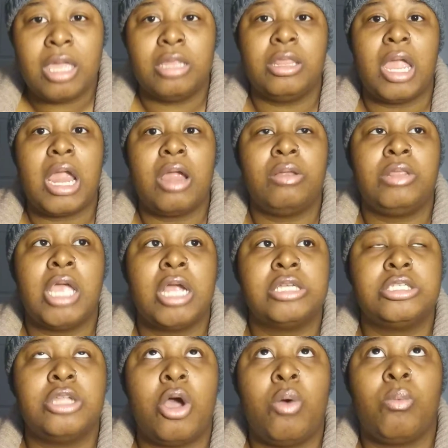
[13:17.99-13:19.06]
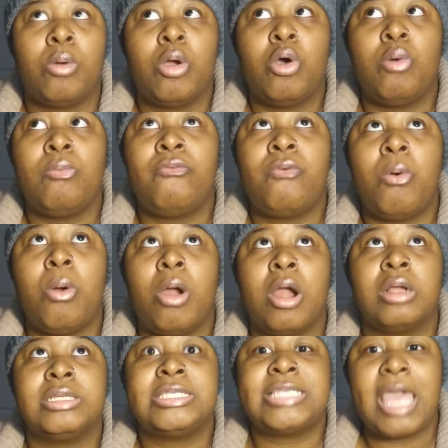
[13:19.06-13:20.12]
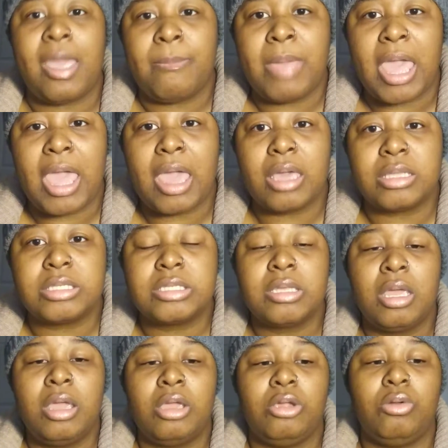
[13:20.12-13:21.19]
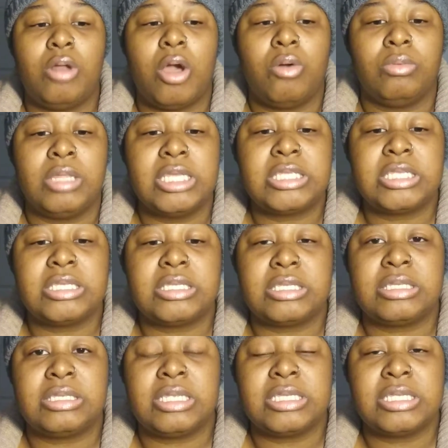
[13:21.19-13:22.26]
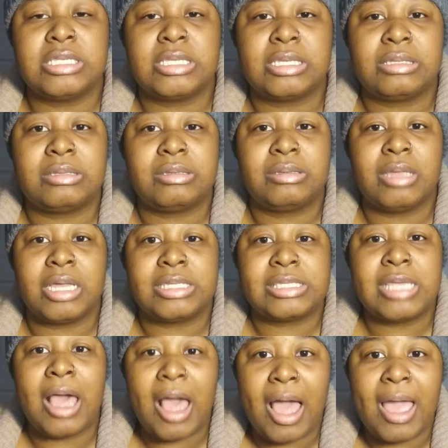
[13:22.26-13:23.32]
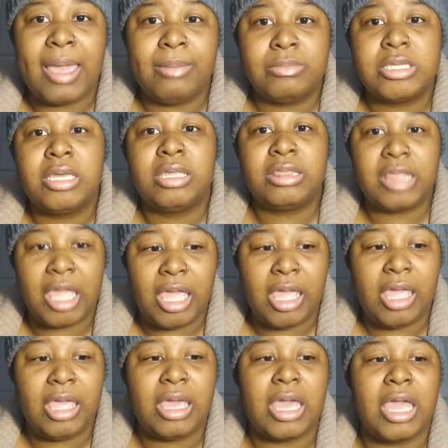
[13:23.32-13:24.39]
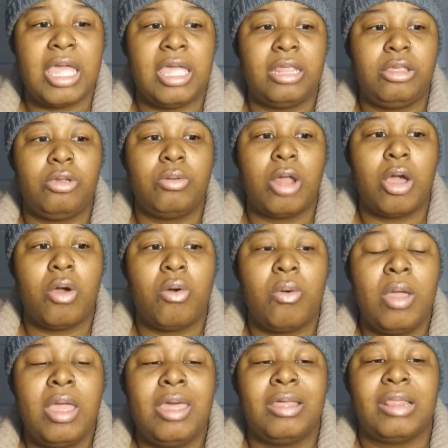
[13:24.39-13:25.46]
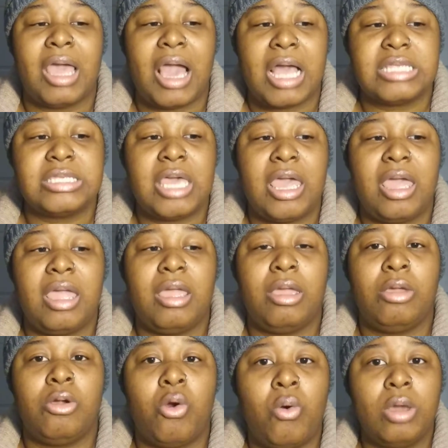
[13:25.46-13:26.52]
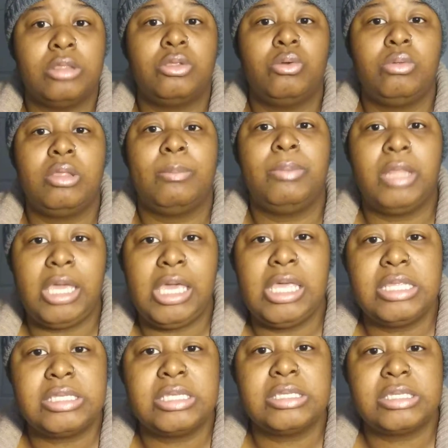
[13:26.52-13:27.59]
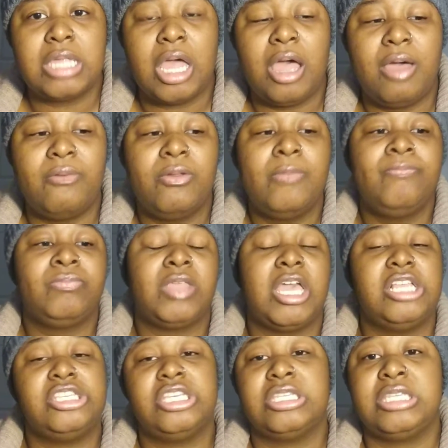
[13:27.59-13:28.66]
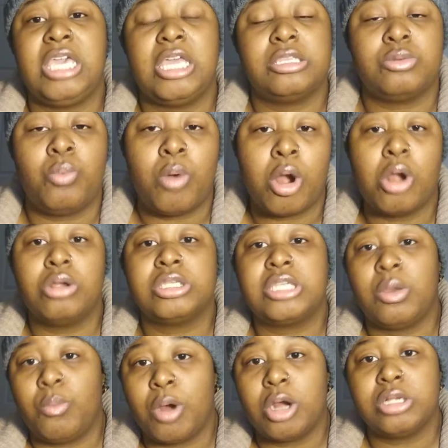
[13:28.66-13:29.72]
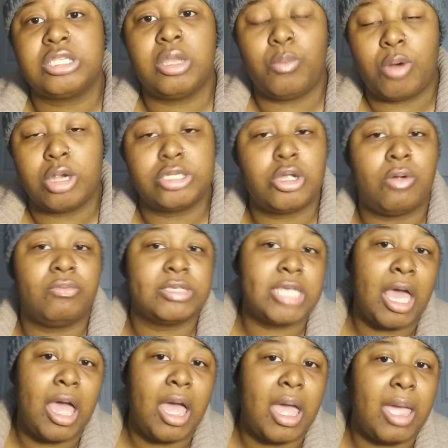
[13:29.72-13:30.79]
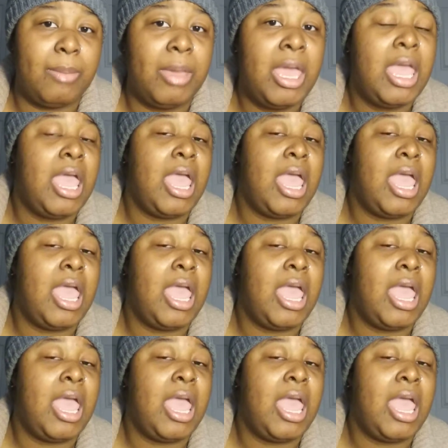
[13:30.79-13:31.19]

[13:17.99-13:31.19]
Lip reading: There's no room for setbacks. You know, this is a timed thing. And, you know, like I said, going through the bleeds and stuff, it just gets worse and worse and worse over time.